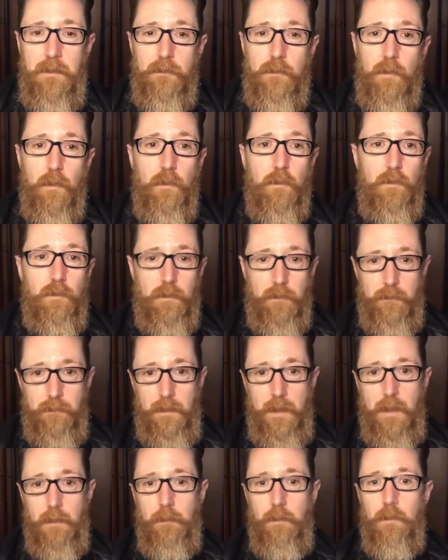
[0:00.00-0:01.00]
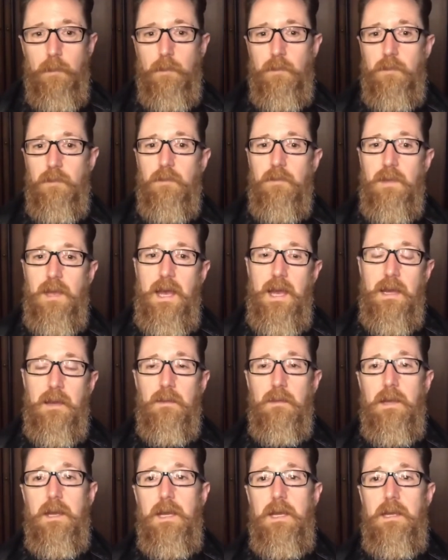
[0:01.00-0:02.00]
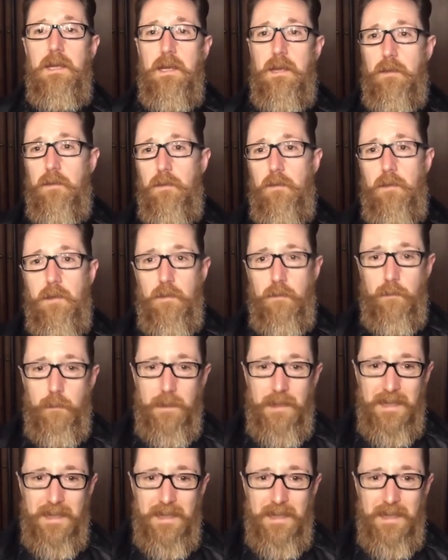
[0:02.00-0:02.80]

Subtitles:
of course the family, which is Adelaide and her husband